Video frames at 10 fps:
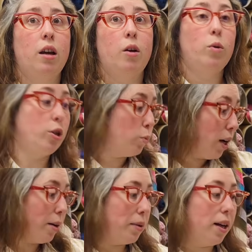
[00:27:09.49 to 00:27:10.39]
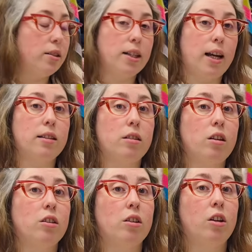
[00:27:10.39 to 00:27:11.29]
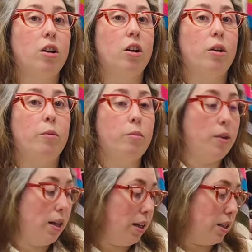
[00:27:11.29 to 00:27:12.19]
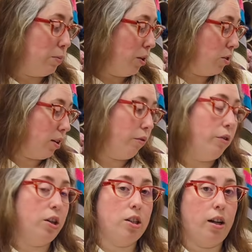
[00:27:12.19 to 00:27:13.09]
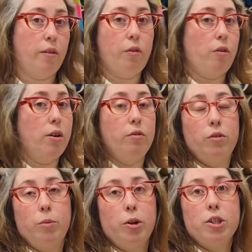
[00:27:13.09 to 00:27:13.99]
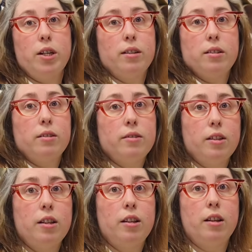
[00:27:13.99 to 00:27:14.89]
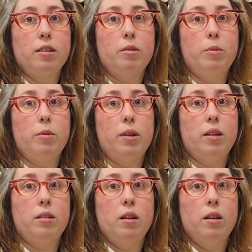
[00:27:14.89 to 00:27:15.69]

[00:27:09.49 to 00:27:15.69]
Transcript: which is why I'm allowed to cast on these, because I've finished like 3 or 4 projects in the last couple of weeks.